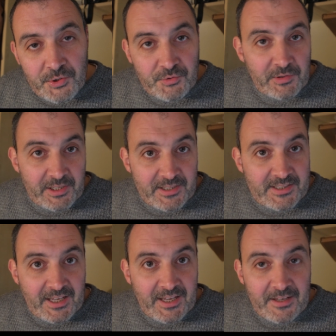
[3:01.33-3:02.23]
just really to
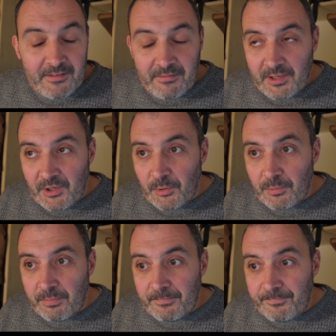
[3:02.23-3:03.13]
say, you
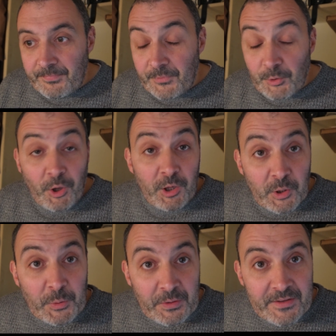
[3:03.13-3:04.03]
know, you're not
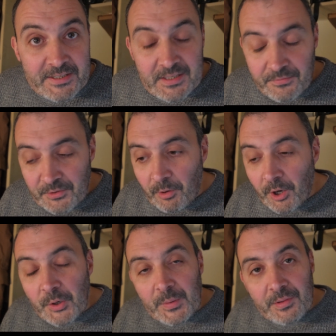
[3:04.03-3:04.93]
alone in this if you
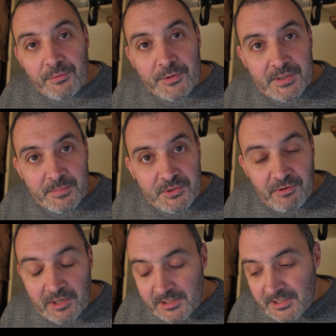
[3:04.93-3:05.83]
are going through some
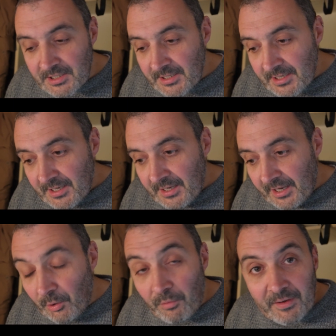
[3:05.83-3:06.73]
struggles,
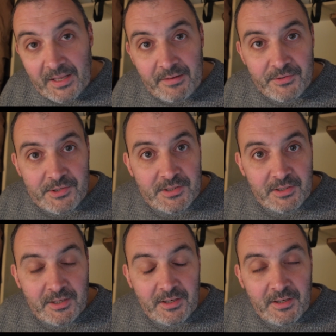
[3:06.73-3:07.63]
and hopefully even just
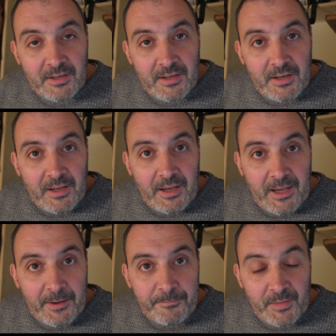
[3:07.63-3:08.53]

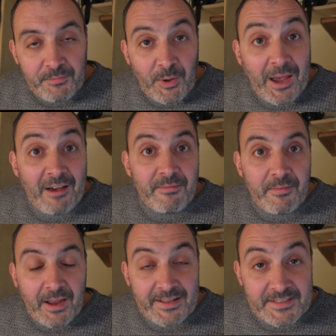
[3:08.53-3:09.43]
if you have
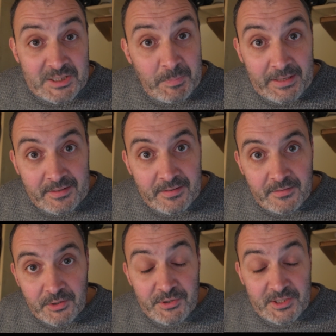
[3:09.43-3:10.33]
had to spend
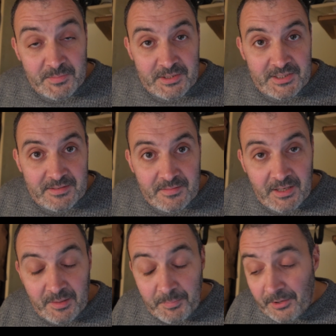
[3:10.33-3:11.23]
the Christmas
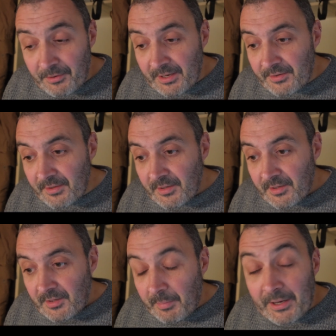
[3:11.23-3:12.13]
period
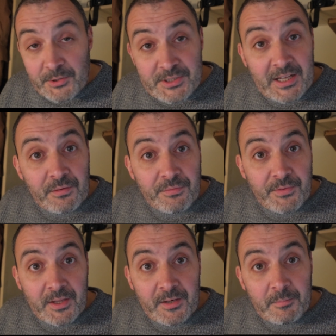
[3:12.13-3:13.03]
by yourself,
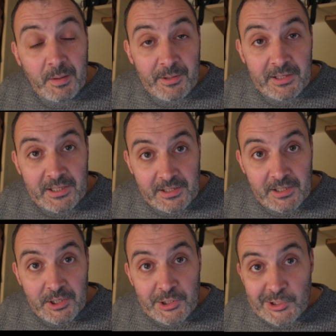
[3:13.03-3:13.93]
then maybe a little
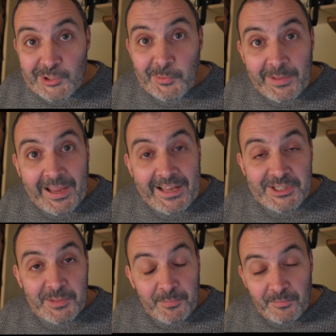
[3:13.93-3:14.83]
Zoom
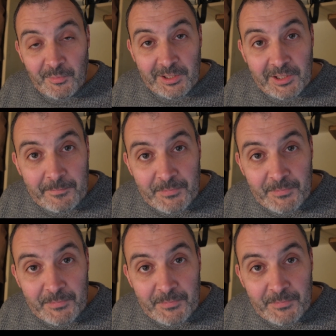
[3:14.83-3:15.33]
catch up and we'll